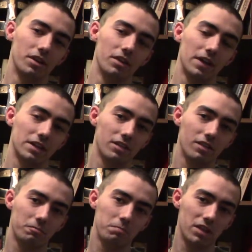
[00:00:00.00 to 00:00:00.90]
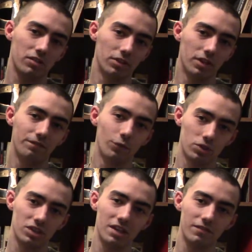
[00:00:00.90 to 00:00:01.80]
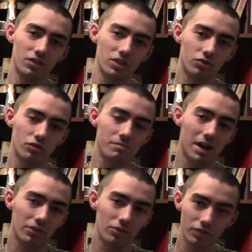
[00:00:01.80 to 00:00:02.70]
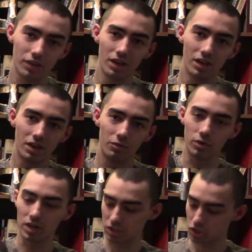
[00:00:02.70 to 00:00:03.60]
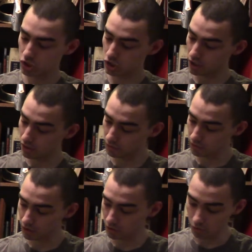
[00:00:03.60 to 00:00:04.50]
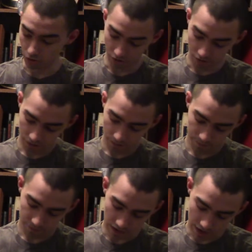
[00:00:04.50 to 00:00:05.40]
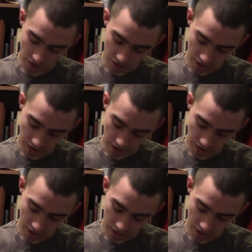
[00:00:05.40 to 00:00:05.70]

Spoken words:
In fact, this is based on the 14th century models, which is really cool. Now,